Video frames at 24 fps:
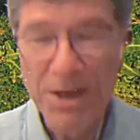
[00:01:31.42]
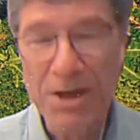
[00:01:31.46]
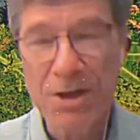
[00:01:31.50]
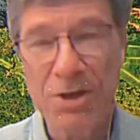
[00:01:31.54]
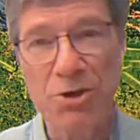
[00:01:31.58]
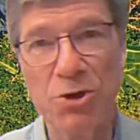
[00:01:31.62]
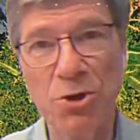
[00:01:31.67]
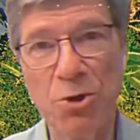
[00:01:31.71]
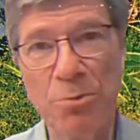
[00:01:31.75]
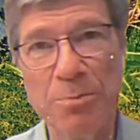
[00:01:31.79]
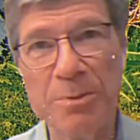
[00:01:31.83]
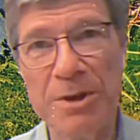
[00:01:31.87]

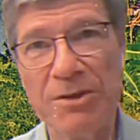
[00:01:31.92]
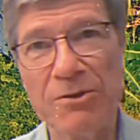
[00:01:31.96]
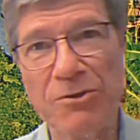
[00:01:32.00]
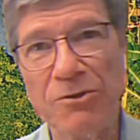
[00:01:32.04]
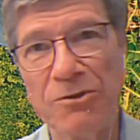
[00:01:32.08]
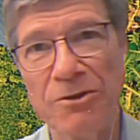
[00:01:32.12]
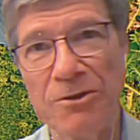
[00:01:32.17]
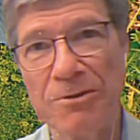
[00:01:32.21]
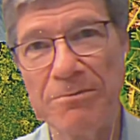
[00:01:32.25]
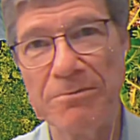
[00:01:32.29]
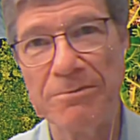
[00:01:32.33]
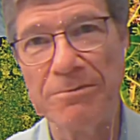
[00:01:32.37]

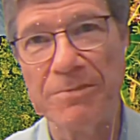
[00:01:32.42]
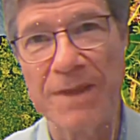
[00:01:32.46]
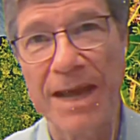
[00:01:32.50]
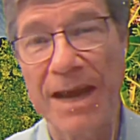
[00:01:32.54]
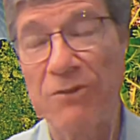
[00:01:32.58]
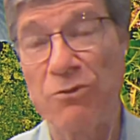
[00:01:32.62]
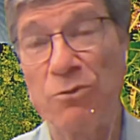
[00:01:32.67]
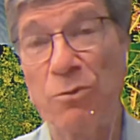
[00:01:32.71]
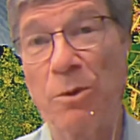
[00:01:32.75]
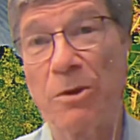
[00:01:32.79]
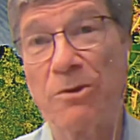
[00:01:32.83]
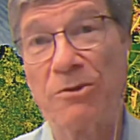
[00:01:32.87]
humans, and
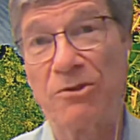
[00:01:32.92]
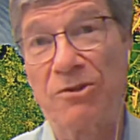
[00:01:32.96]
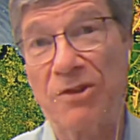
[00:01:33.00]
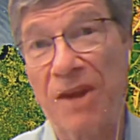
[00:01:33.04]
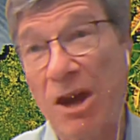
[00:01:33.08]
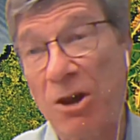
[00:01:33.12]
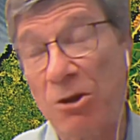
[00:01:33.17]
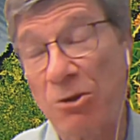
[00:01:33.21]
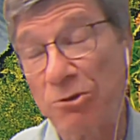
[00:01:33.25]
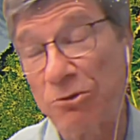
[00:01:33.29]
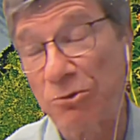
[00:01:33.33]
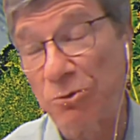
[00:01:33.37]
that's what
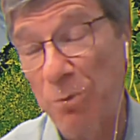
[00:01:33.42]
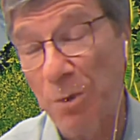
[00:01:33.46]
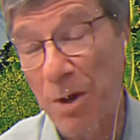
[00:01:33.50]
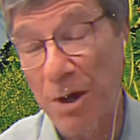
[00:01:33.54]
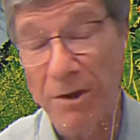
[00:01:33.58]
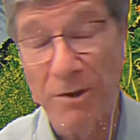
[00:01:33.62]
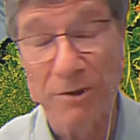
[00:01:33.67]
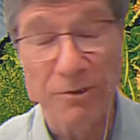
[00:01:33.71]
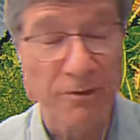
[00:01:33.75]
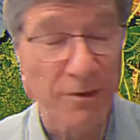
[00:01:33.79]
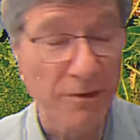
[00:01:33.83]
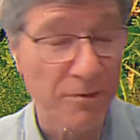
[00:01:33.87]
SARS
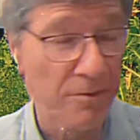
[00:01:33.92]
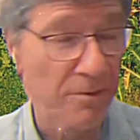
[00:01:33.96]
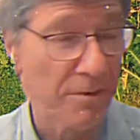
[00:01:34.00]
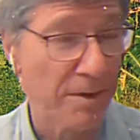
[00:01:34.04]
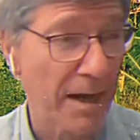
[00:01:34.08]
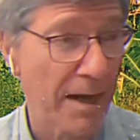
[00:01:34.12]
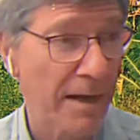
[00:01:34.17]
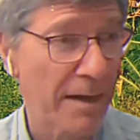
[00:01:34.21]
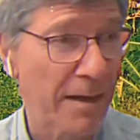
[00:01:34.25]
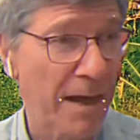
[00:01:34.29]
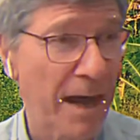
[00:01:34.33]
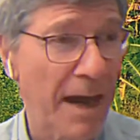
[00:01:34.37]
was, and
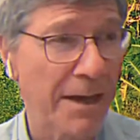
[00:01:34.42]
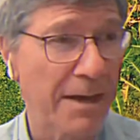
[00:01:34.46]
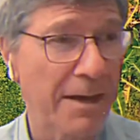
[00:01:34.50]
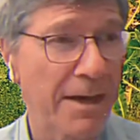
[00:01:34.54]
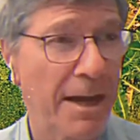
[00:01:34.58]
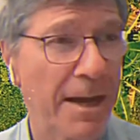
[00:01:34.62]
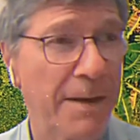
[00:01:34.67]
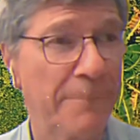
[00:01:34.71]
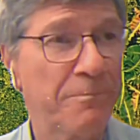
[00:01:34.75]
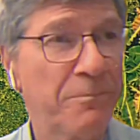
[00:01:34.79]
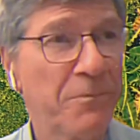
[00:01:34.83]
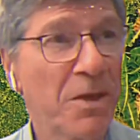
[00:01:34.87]
on
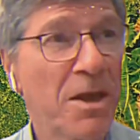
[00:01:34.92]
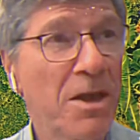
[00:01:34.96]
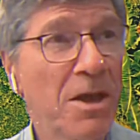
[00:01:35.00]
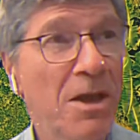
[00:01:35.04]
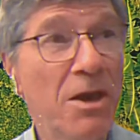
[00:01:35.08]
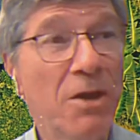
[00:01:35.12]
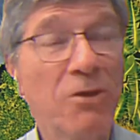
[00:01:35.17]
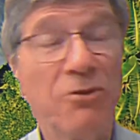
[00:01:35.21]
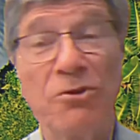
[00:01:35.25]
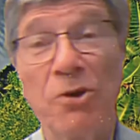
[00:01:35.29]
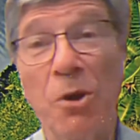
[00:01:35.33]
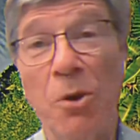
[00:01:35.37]
and on.
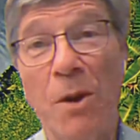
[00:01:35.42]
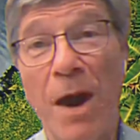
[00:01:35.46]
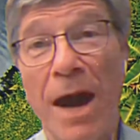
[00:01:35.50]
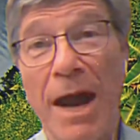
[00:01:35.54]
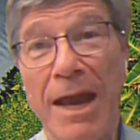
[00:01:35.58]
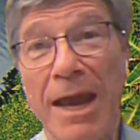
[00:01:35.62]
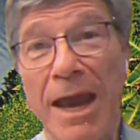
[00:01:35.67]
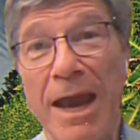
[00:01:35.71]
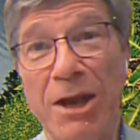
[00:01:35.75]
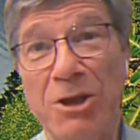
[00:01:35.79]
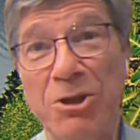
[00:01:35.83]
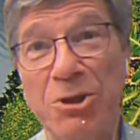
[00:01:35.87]
So
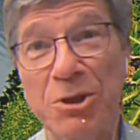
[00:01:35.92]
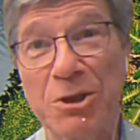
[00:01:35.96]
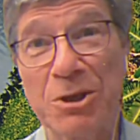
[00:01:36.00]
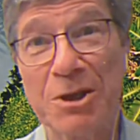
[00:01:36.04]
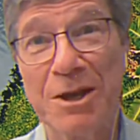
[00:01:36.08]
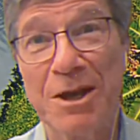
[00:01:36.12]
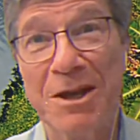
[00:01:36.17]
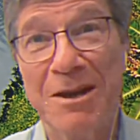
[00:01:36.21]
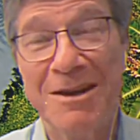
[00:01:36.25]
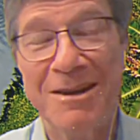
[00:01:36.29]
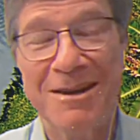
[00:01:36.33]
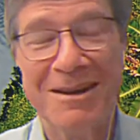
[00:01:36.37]
I
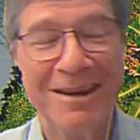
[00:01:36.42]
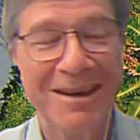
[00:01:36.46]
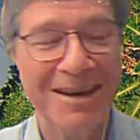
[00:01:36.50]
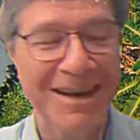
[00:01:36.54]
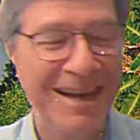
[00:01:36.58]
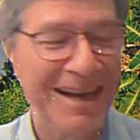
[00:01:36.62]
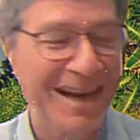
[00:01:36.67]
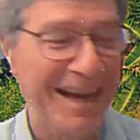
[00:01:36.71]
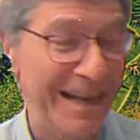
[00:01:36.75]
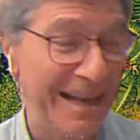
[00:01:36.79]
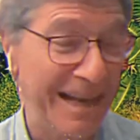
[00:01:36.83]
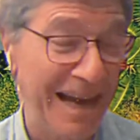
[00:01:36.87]
actually
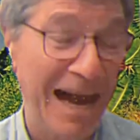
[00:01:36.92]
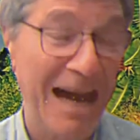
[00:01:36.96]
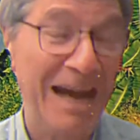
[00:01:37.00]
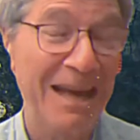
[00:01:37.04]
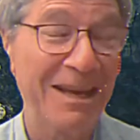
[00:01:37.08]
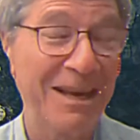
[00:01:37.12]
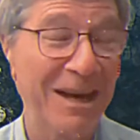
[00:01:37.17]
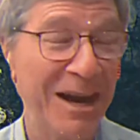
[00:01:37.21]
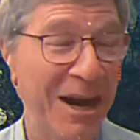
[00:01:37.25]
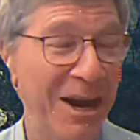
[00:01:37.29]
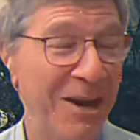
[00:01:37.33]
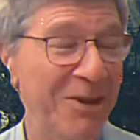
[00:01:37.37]

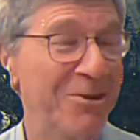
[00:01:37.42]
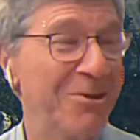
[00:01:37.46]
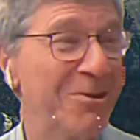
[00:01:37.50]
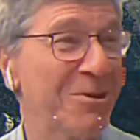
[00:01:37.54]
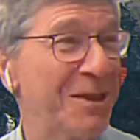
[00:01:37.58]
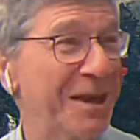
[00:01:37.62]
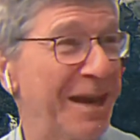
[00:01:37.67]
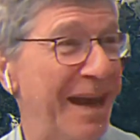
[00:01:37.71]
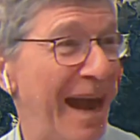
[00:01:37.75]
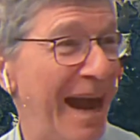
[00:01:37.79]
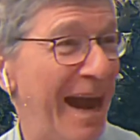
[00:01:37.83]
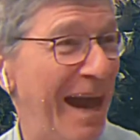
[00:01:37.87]
I
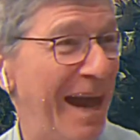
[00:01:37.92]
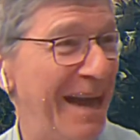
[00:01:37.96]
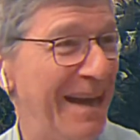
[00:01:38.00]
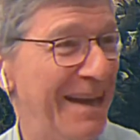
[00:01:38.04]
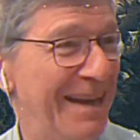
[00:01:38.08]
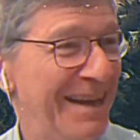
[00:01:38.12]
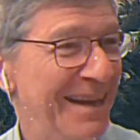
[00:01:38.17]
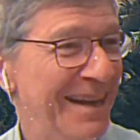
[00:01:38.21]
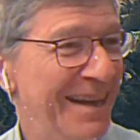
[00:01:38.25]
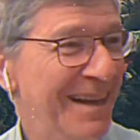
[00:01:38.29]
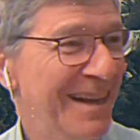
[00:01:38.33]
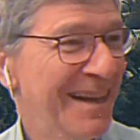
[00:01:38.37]
hired the
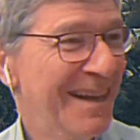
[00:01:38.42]
guy.